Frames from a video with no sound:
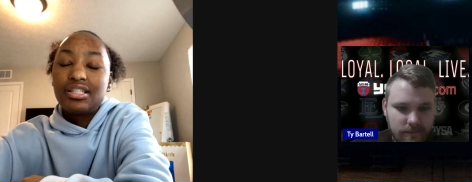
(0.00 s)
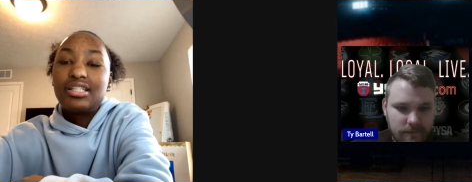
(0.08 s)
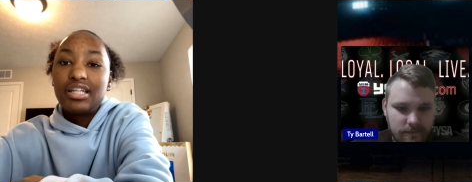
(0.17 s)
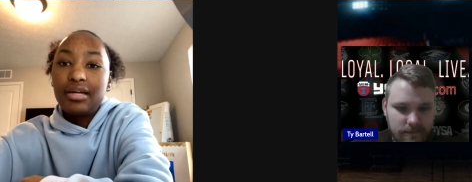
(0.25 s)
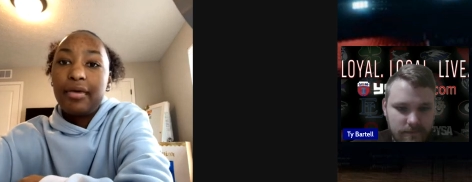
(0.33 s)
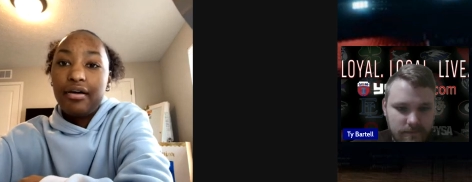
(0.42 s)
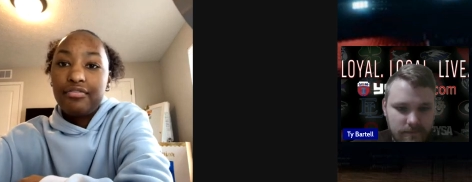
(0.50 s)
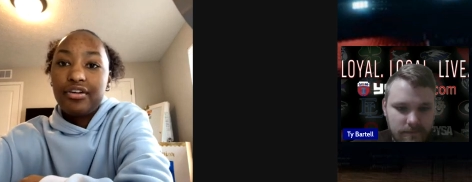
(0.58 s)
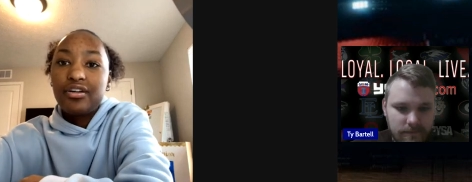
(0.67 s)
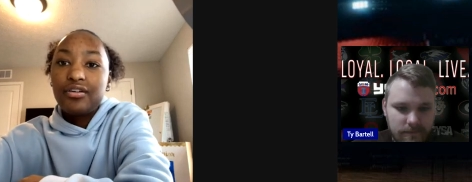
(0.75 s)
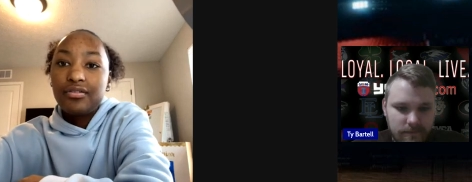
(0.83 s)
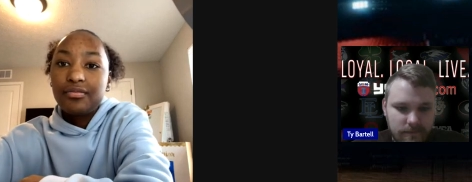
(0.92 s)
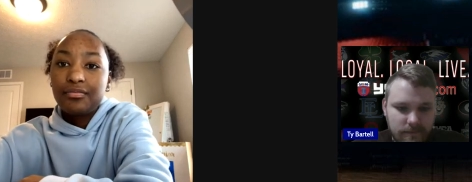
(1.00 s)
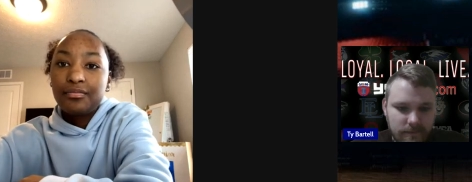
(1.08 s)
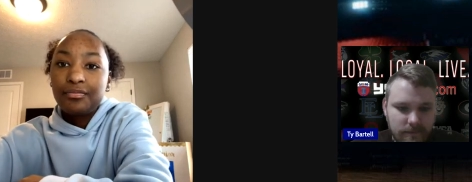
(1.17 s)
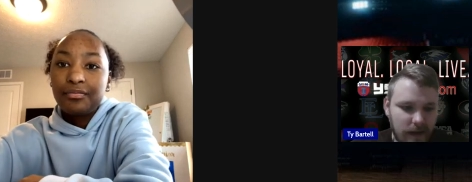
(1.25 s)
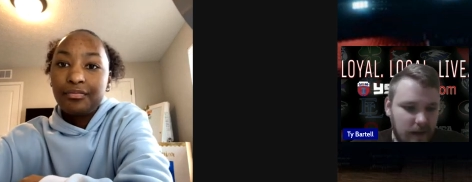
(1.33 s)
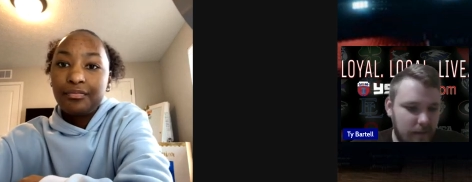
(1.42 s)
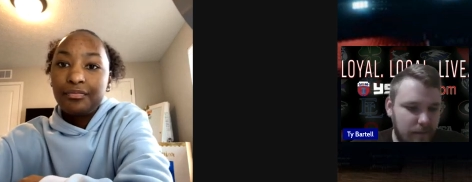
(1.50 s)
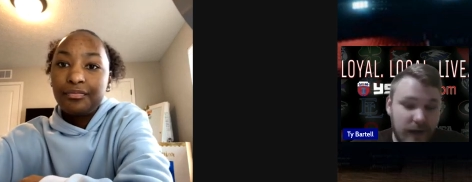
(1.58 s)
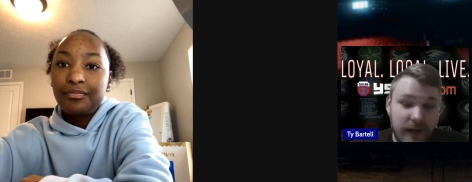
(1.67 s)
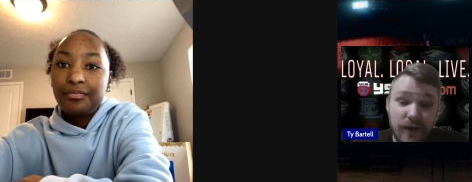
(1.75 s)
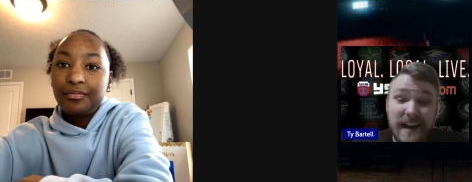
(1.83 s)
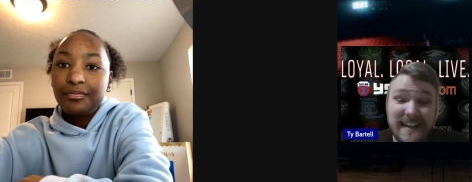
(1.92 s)
Speaker 1: a team effort
Speaker 2: pretty
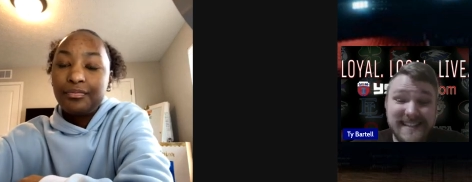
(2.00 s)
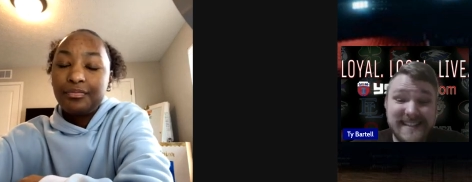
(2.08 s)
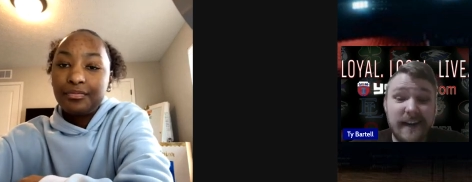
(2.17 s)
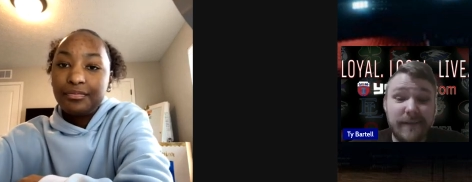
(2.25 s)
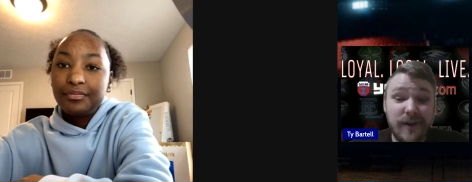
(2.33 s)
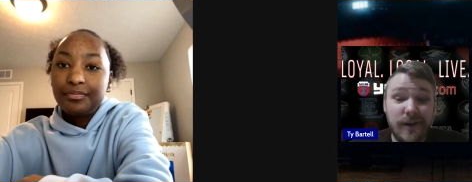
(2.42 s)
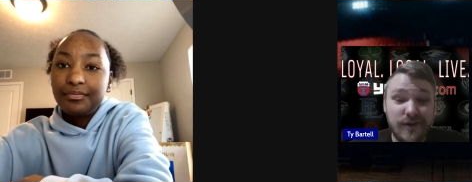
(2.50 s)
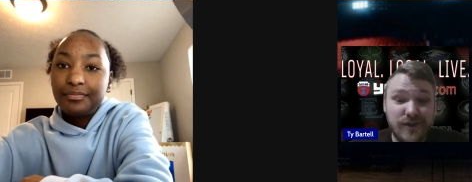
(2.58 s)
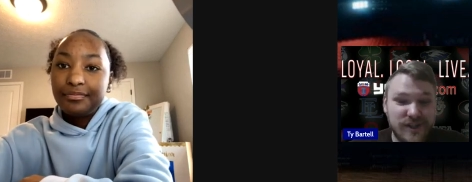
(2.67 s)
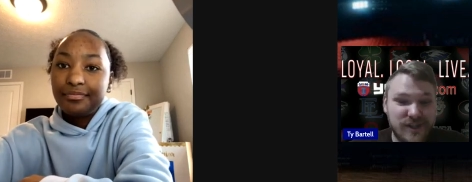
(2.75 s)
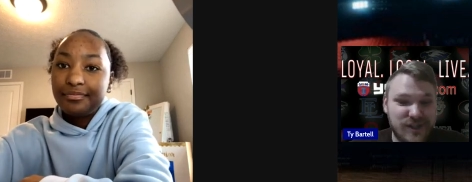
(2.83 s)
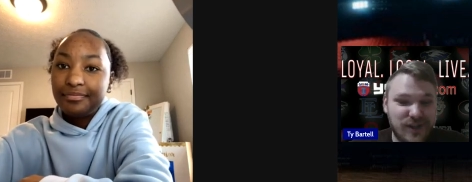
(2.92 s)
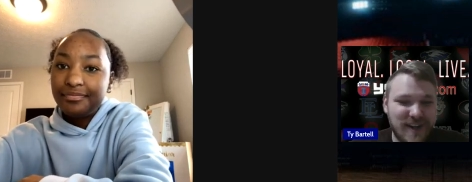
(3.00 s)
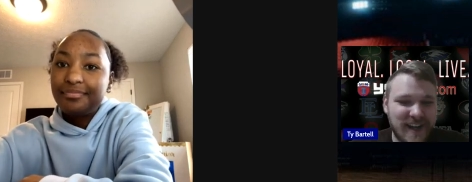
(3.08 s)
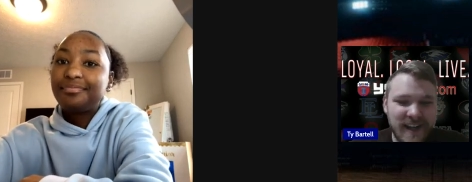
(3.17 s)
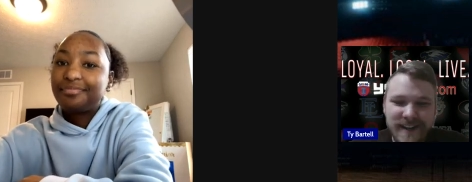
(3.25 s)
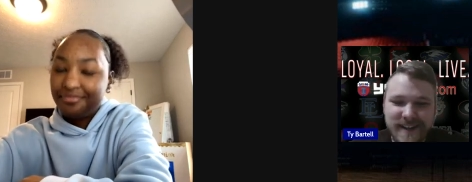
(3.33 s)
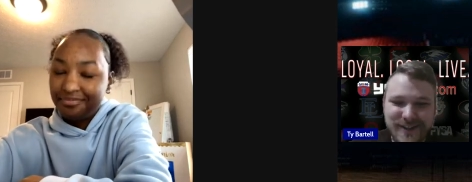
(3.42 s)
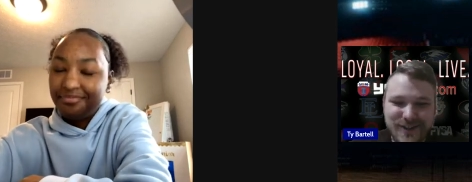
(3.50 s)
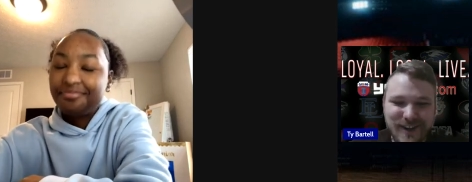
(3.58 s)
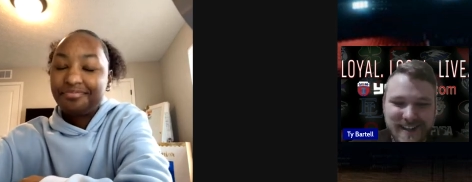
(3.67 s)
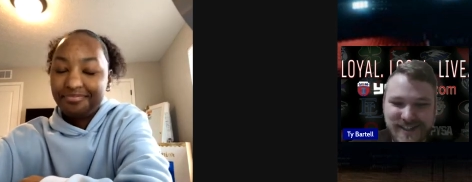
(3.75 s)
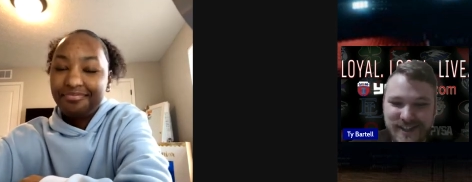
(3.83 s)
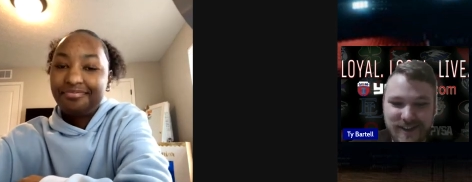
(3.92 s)
great set of coaches too to, to trust
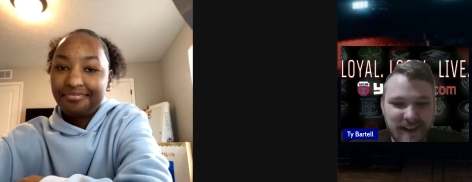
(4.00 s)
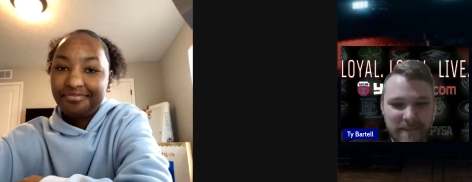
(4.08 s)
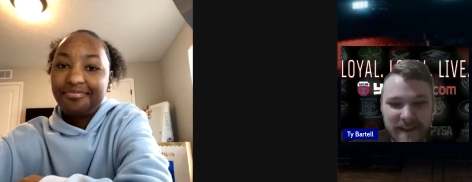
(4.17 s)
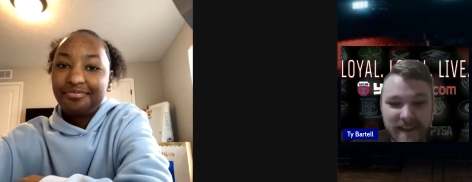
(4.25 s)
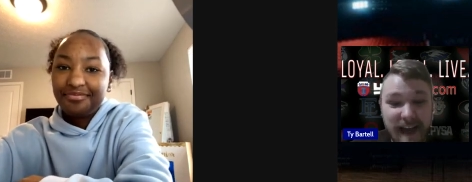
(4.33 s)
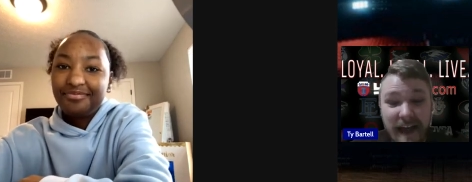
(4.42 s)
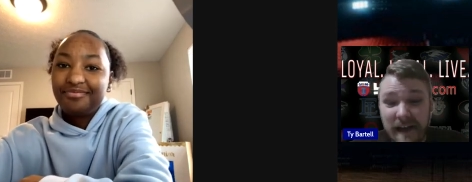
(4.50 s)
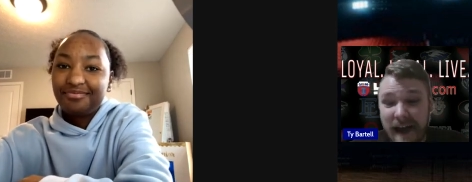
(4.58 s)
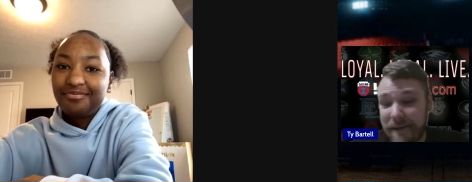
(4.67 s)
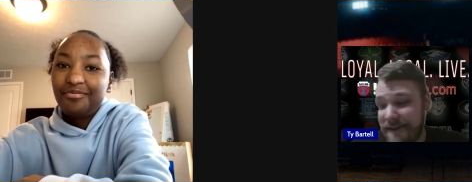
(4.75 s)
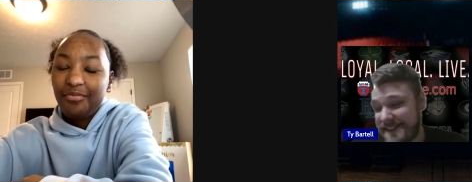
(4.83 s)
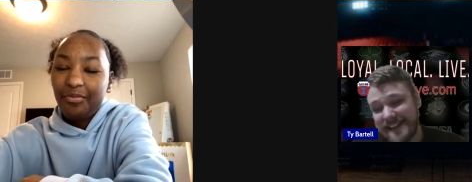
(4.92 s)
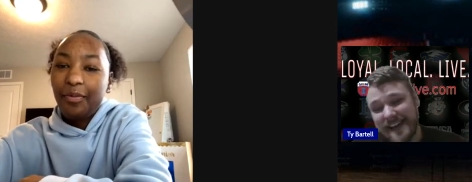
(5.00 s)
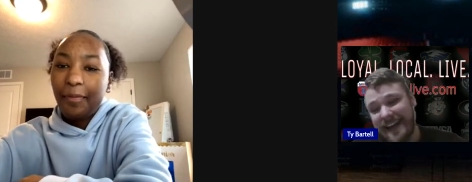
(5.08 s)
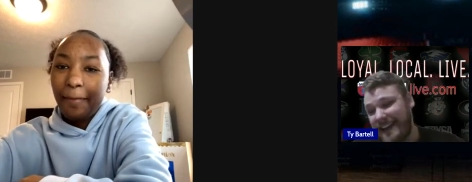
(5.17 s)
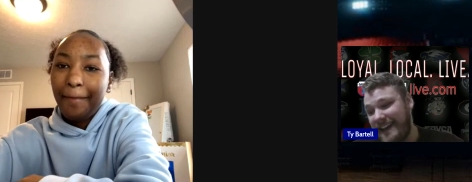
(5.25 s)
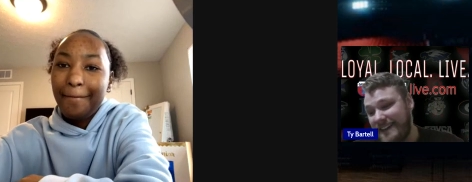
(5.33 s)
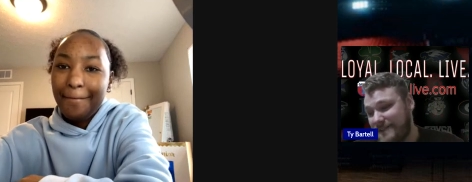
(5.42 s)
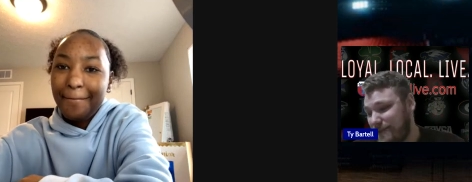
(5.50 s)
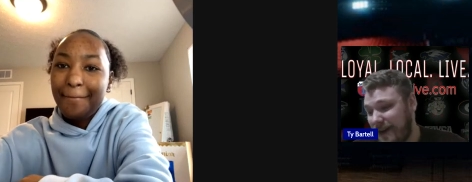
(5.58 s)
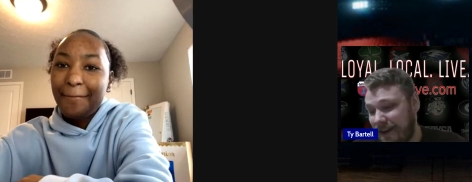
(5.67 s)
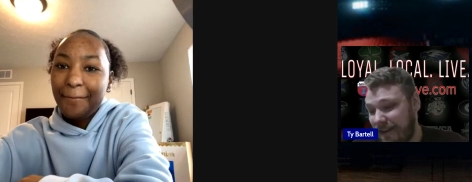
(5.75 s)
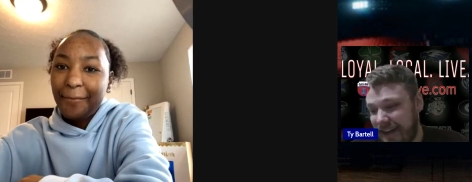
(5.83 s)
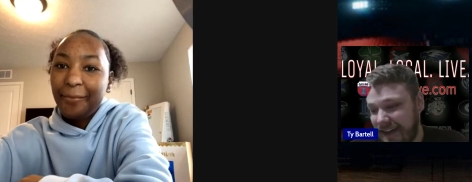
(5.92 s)
too. I mean, I, I was saying as well,
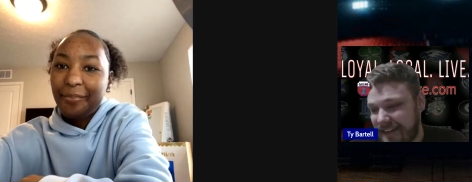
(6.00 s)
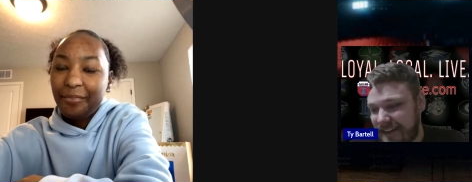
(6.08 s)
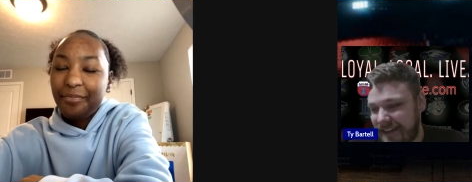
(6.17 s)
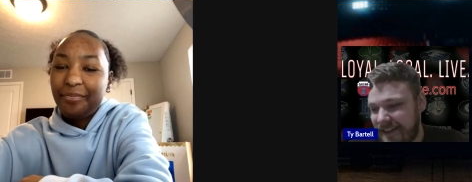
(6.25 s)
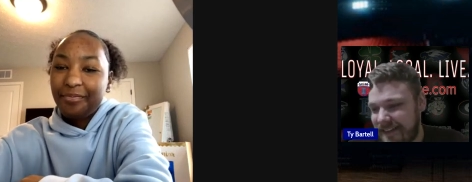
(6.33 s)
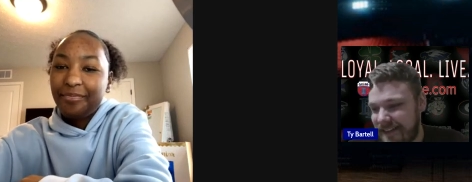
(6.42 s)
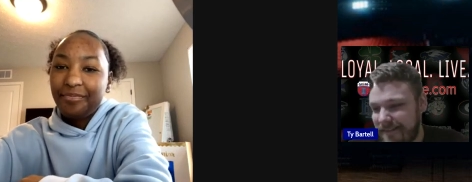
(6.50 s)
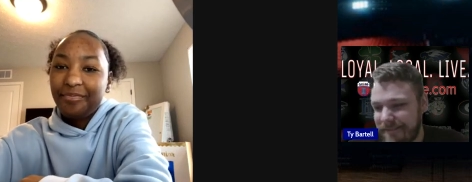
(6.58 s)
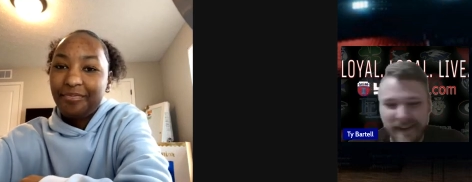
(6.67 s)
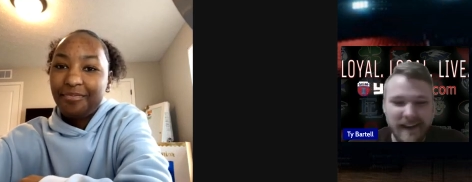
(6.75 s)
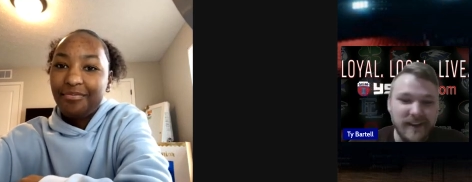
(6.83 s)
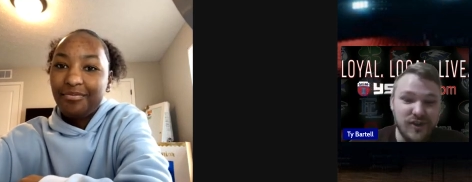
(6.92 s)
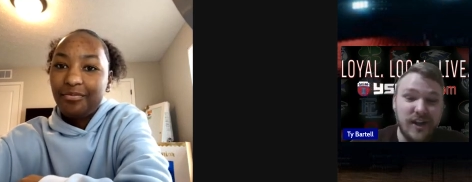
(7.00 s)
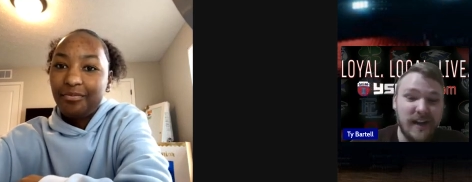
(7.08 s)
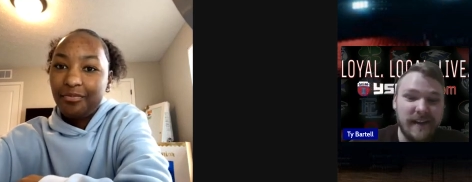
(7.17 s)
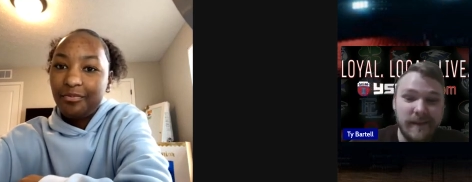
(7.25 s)
like the the she